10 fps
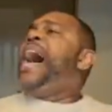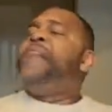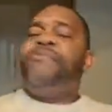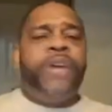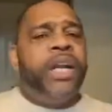
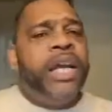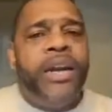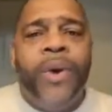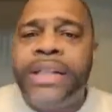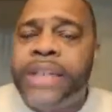I feel the
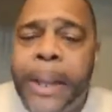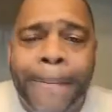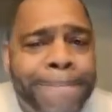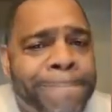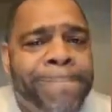anointing.
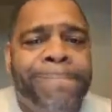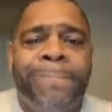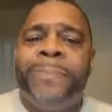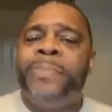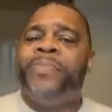
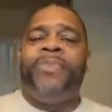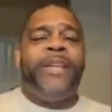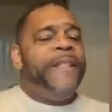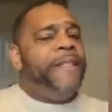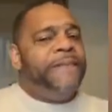Mm -hmm.
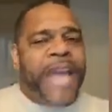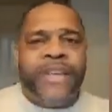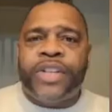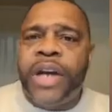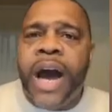
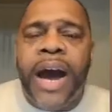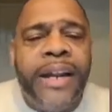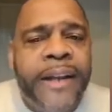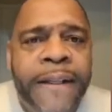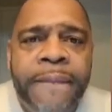Yes, God,
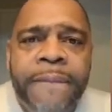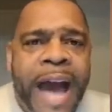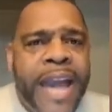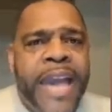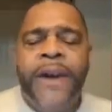
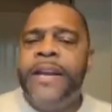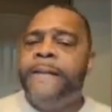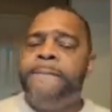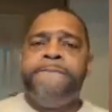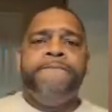I hear you.
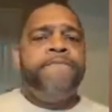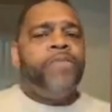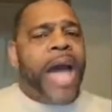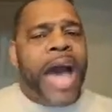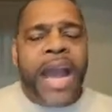
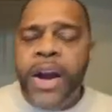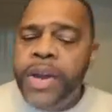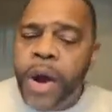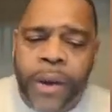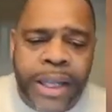I hear
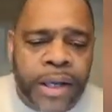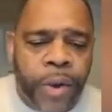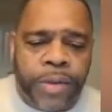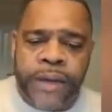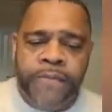you, Holy
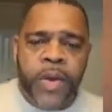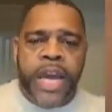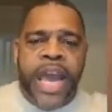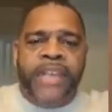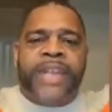Ghost.
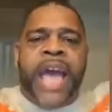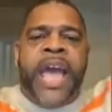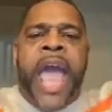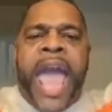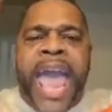He
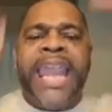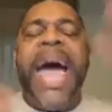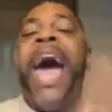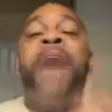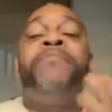said, and
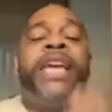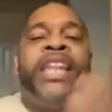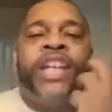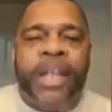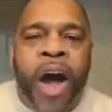I'm
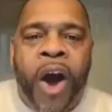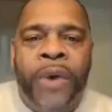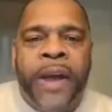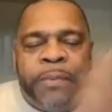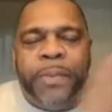getting
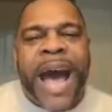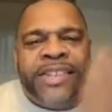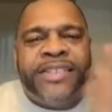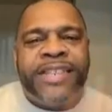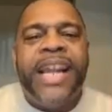glory by
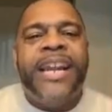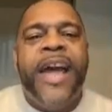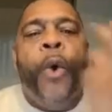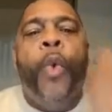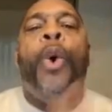sitting
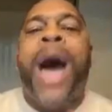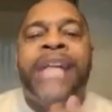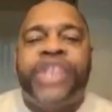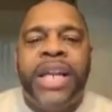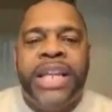there
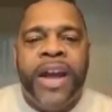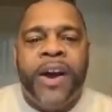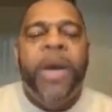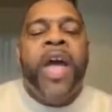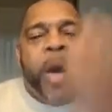watching
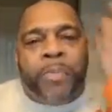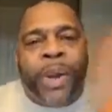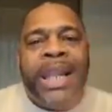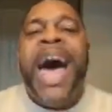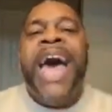them
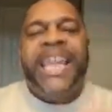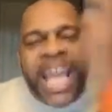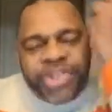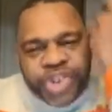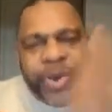plot
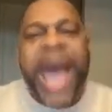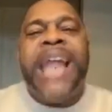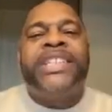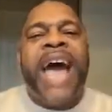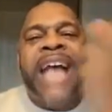and
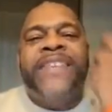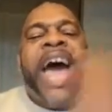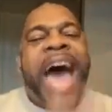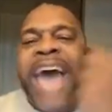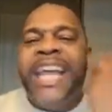strategize
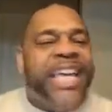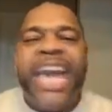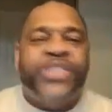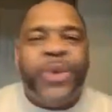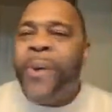how to
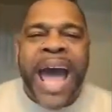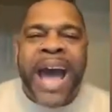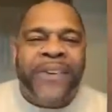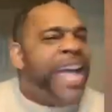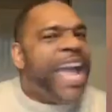get you
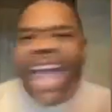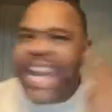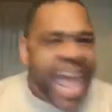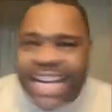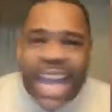out
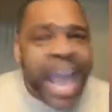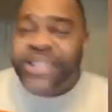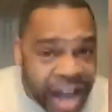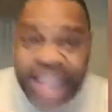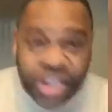and they
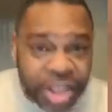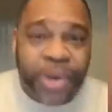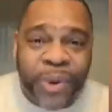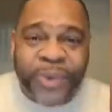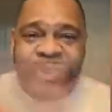can't touch
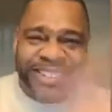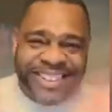you.